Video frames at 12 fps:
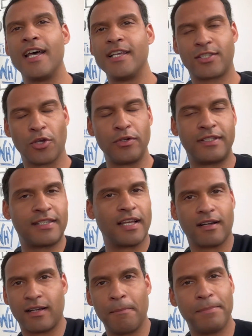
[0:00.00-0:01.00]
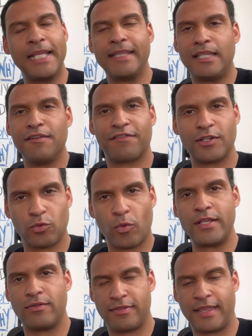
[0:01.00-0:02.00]
So it's a complete different
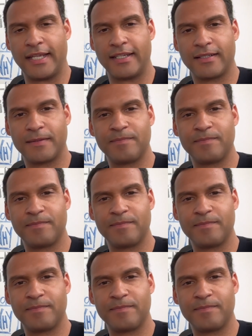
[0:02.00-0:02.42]
way to think.